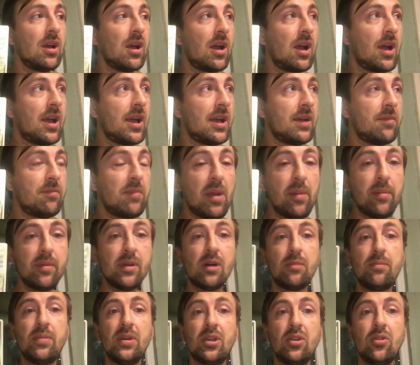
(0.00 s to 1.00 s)
And maybe
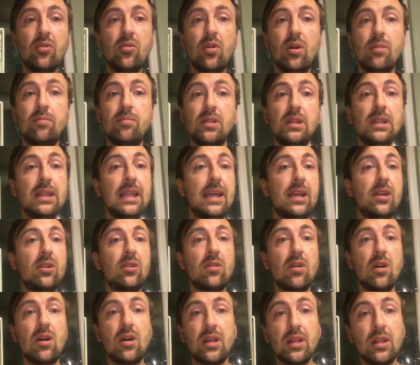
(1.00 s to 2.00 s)
I'll pick you up later
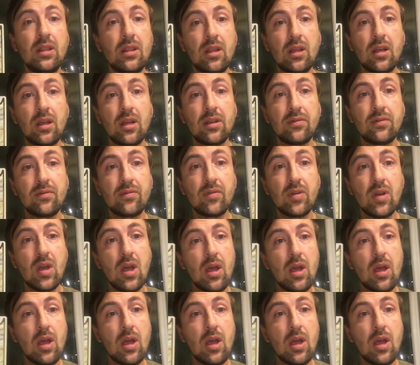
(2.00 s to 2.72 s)
on in life.